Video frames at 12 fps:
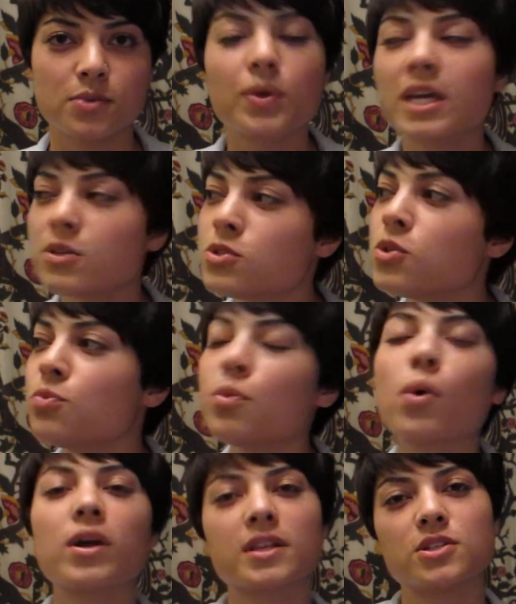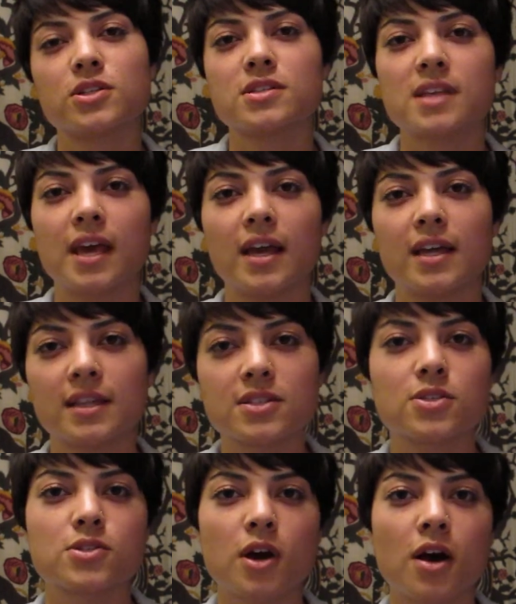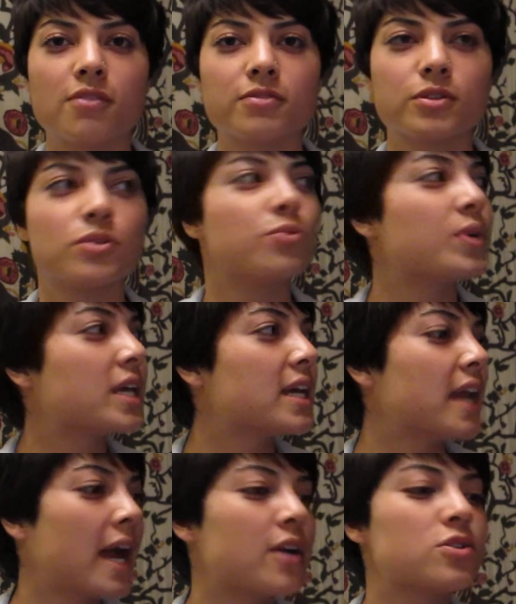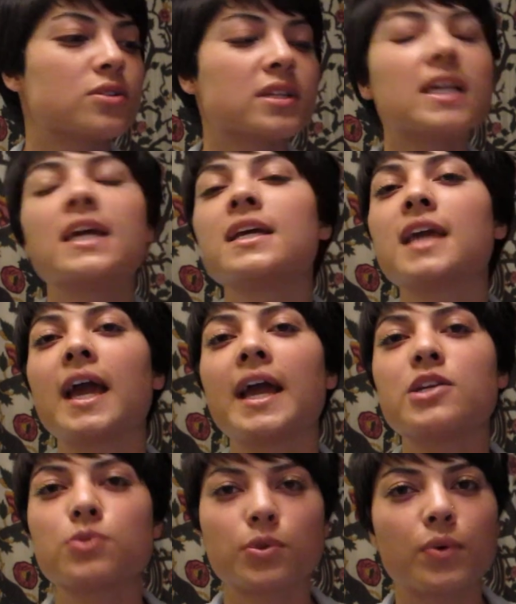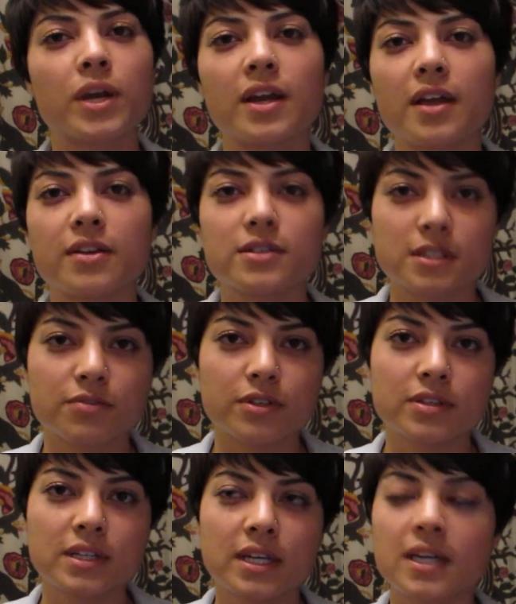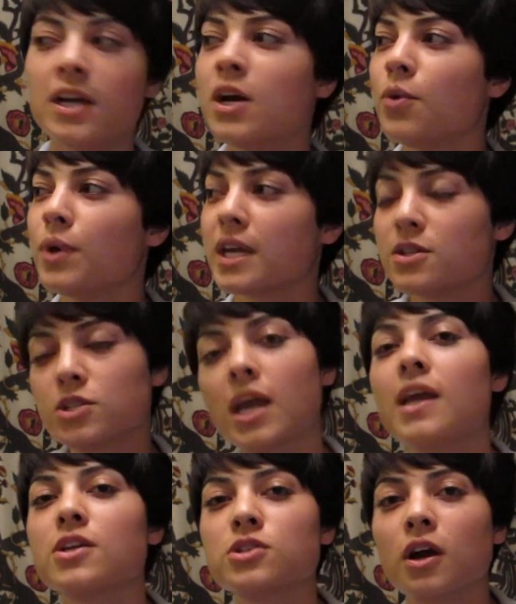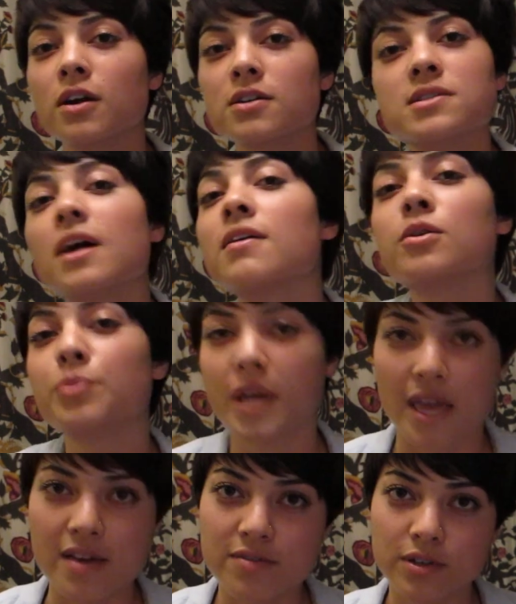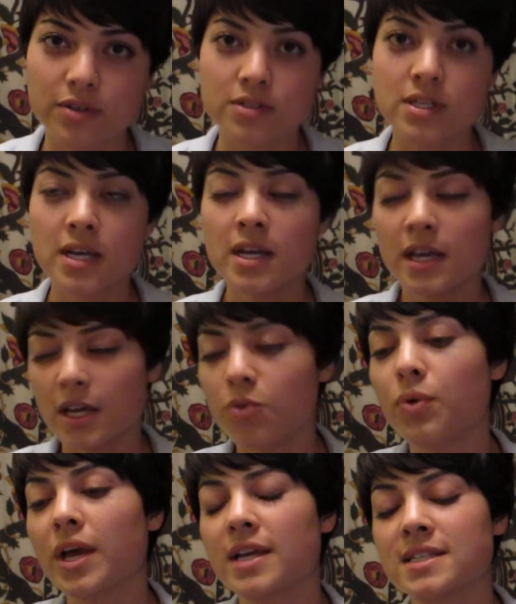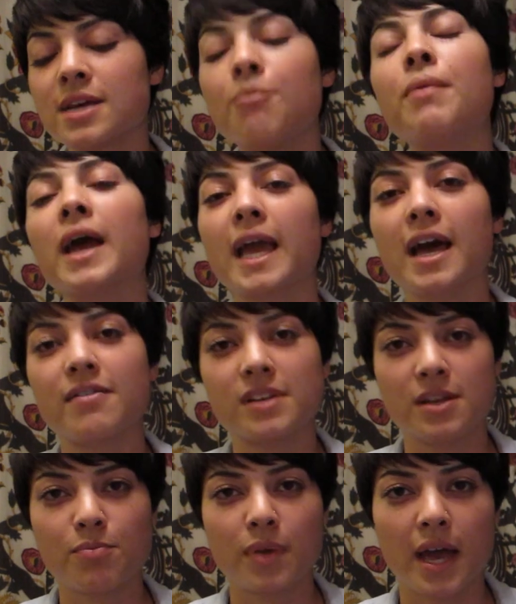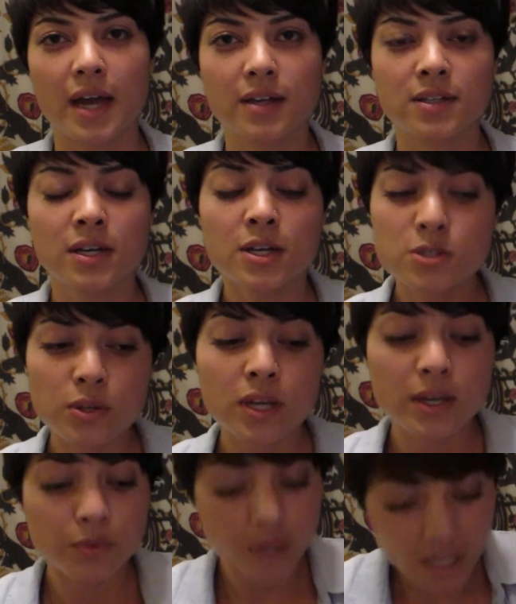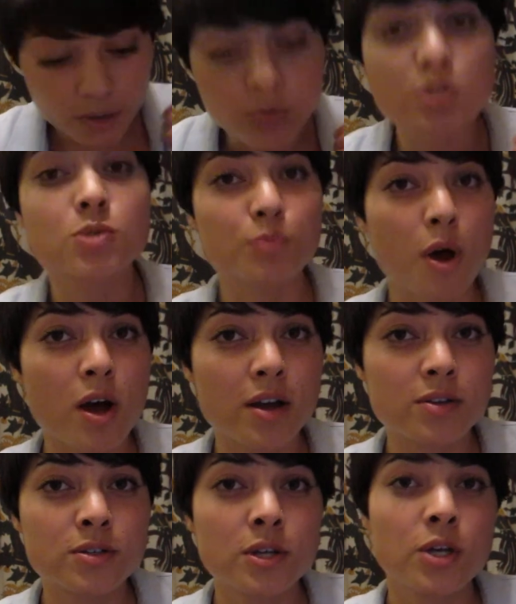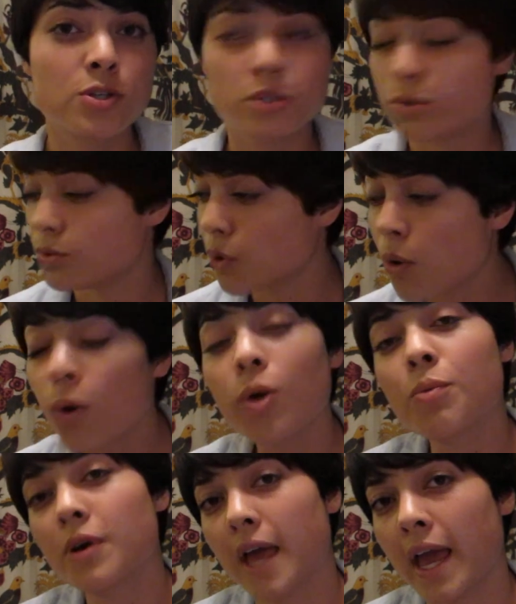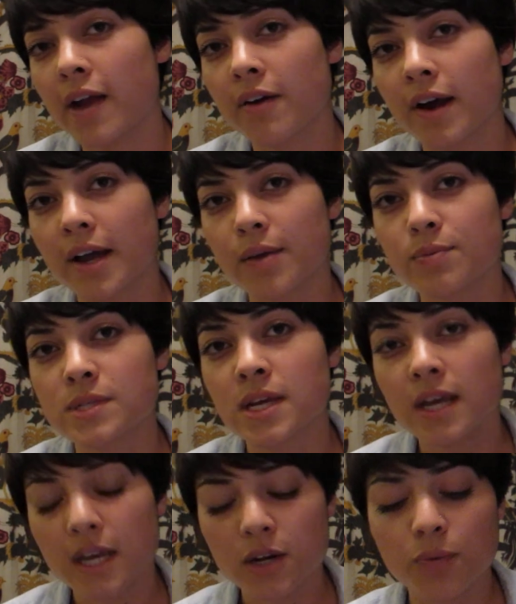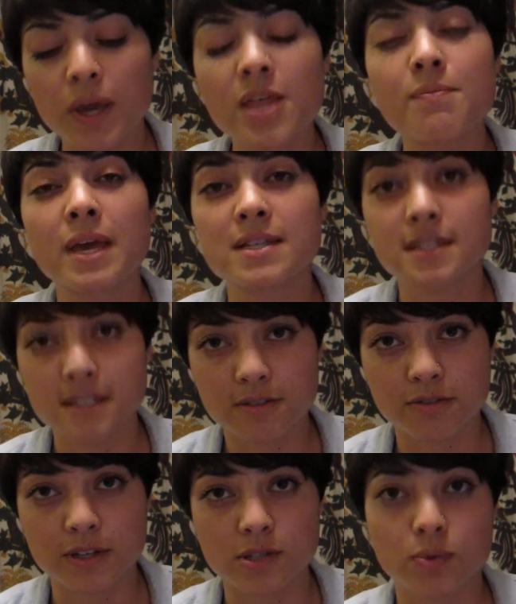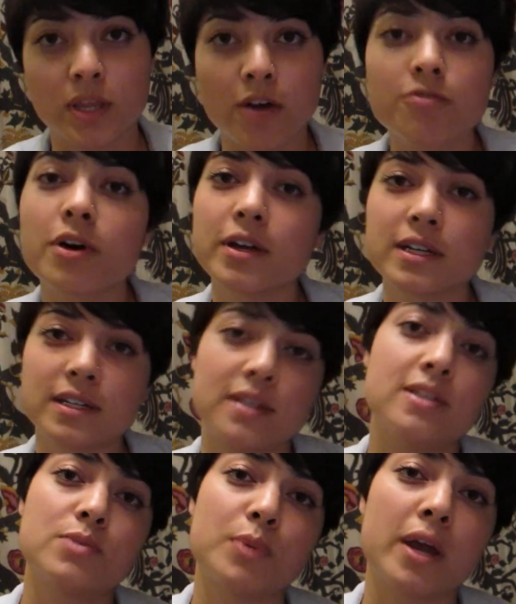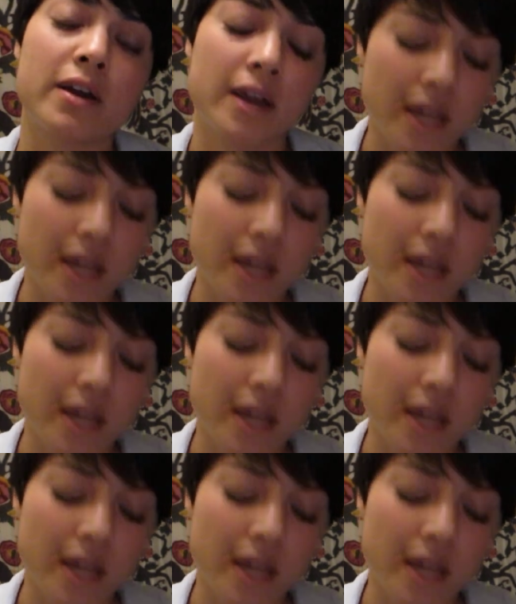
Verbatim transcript: We can do more than just say, this is awful. We can actually engage with one another differently. We can change our subtle behaviors in ways that might have an impact so that we can respond to horrible hate crimes in a way that makes a difference without falling into despair.